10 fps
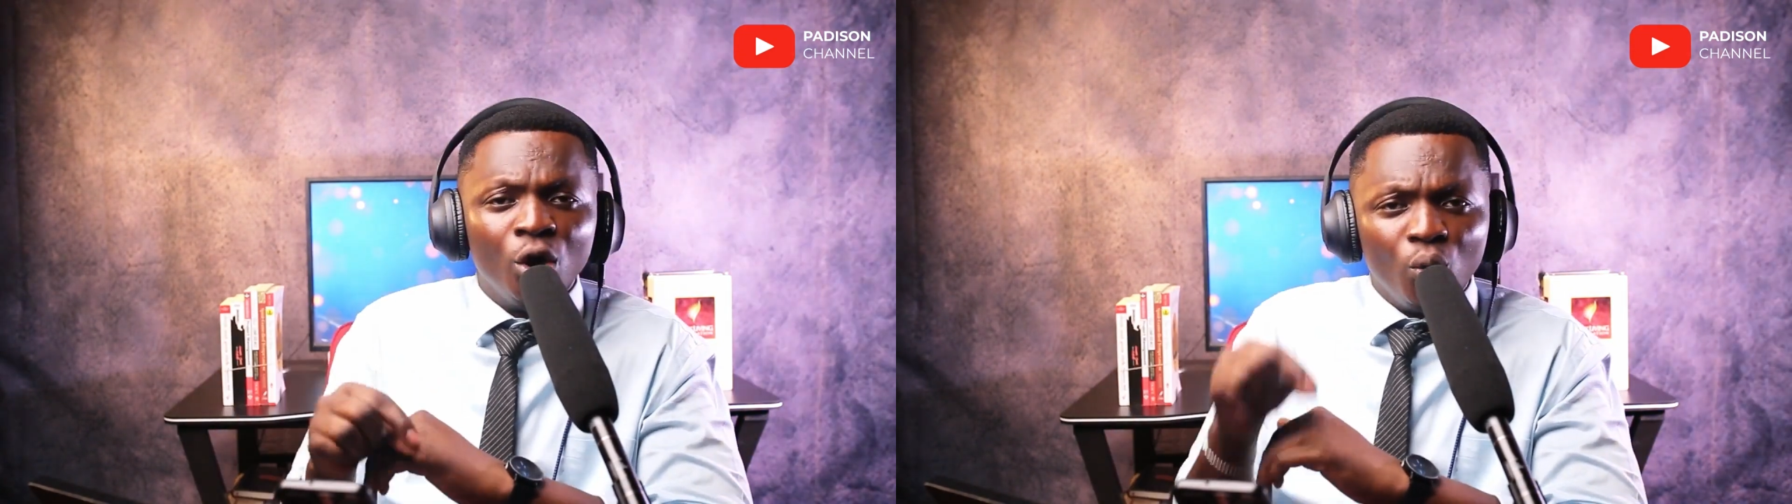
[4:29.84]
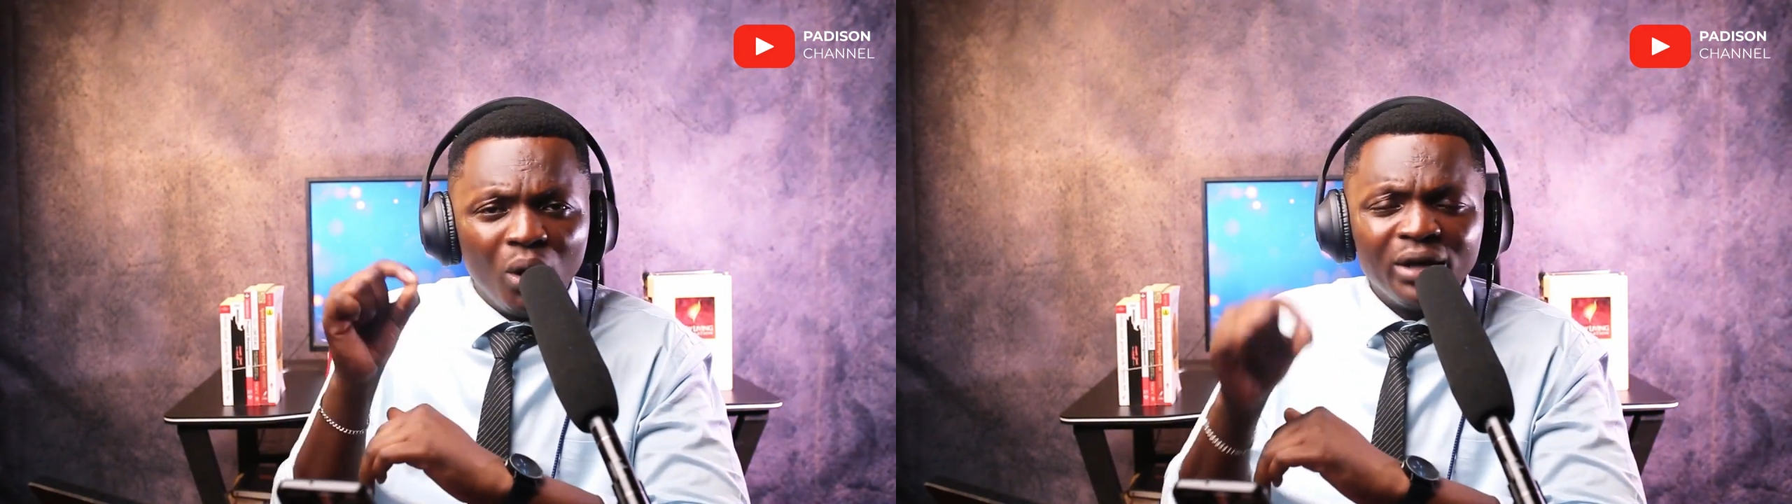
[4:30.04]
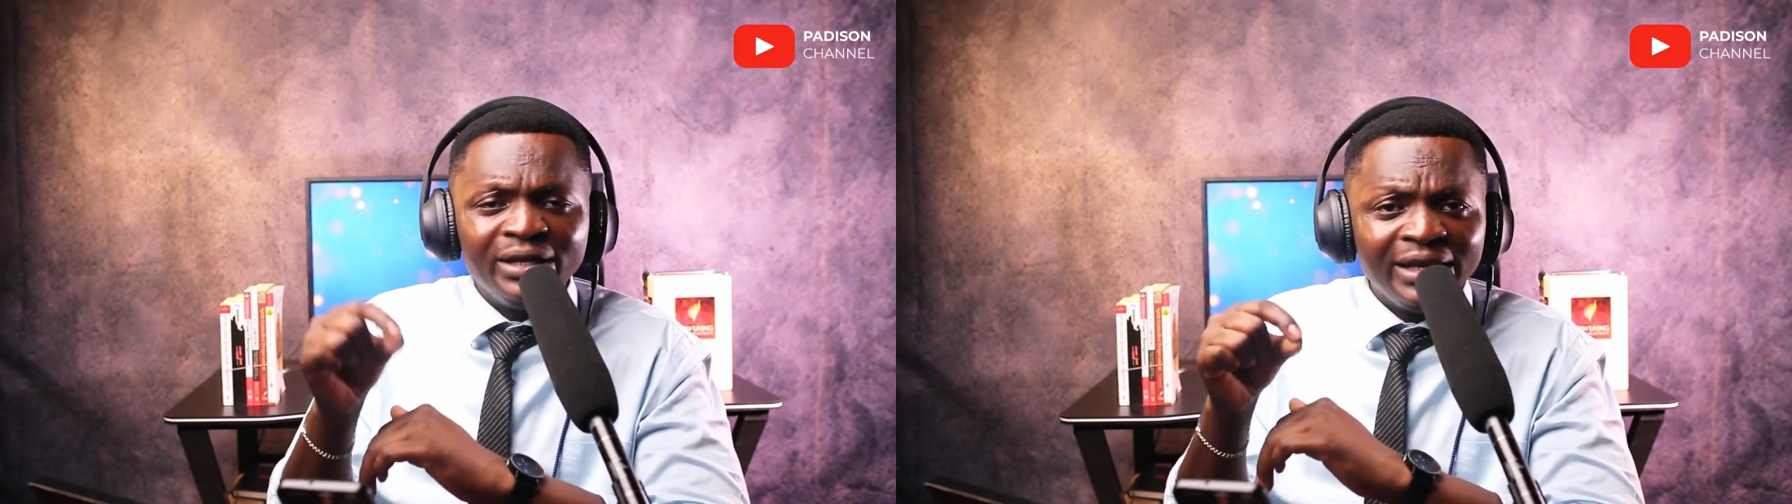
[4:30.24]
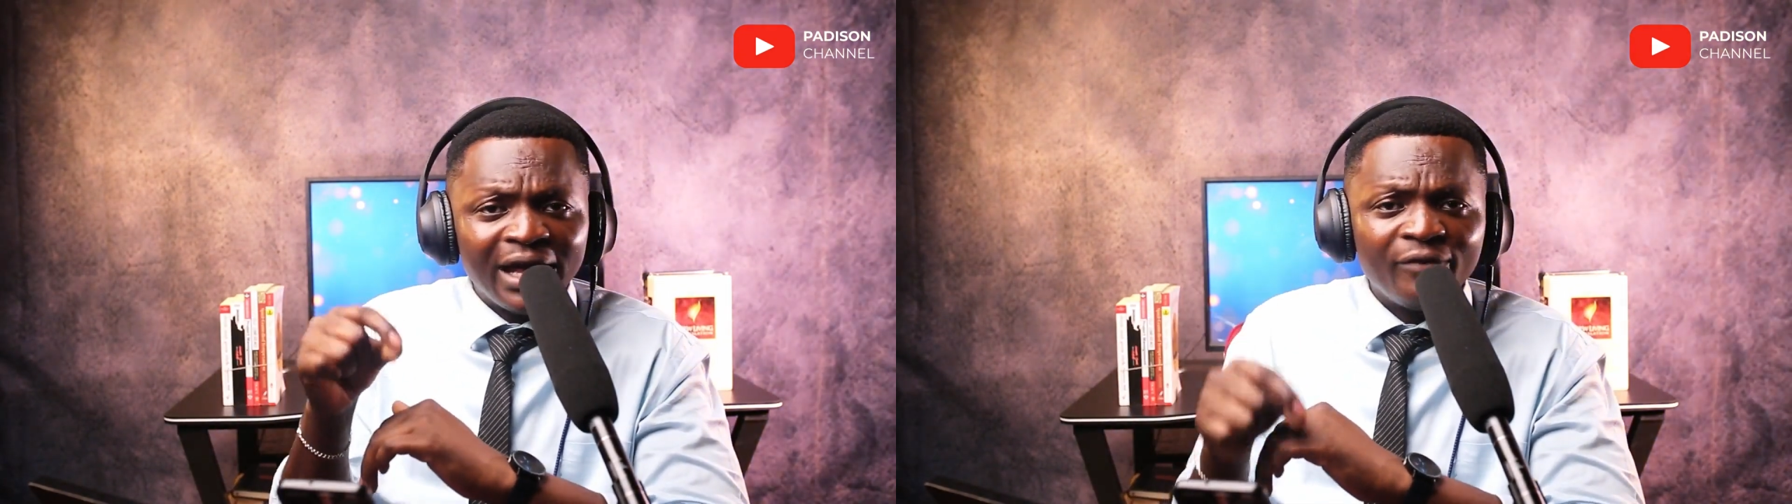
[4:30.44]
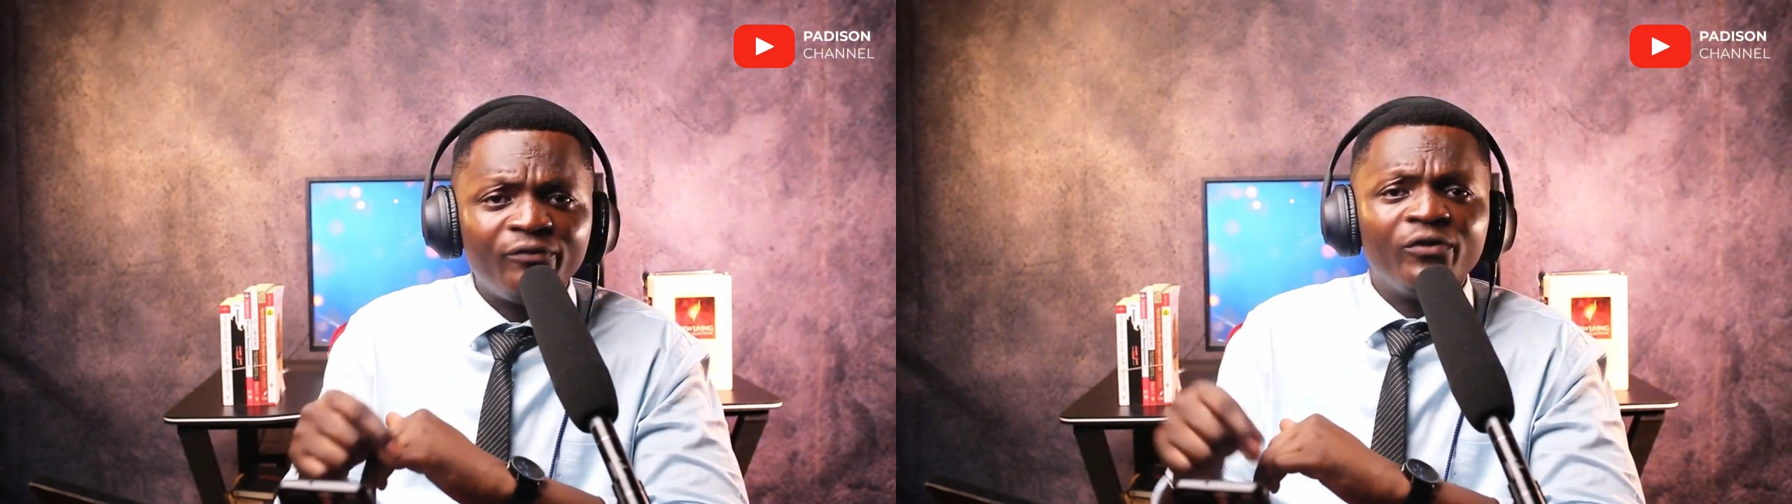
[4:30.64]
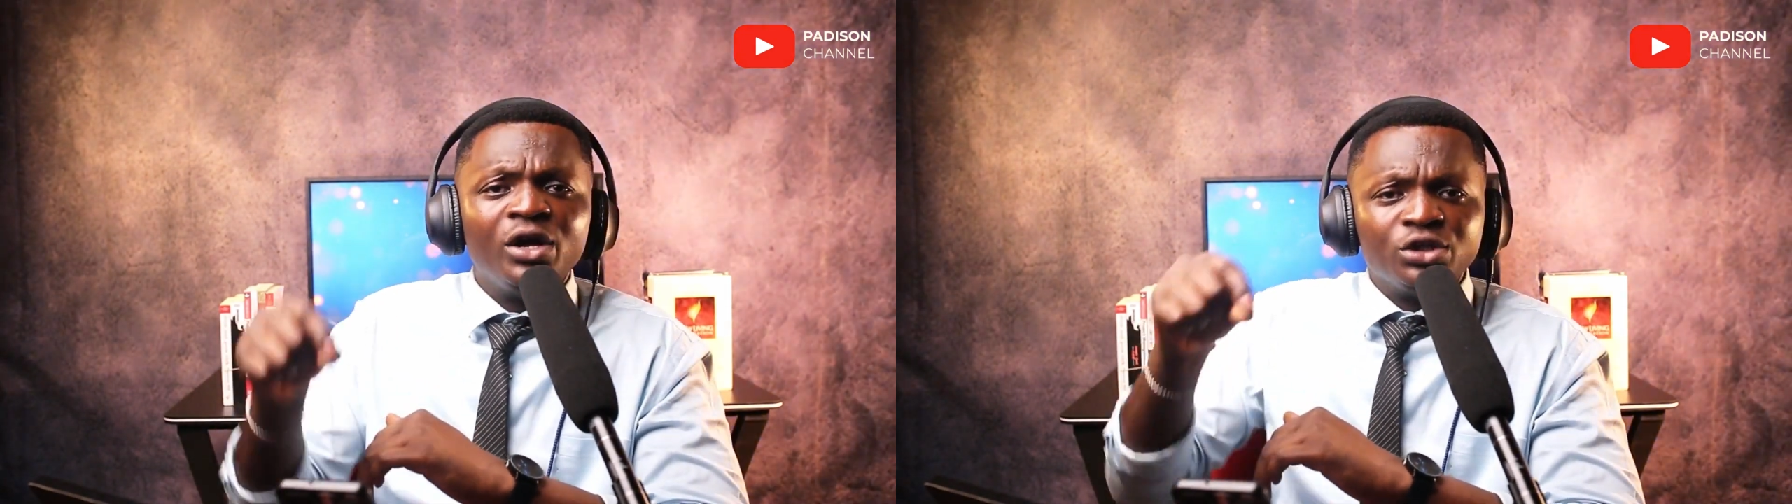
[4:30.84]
Worldly love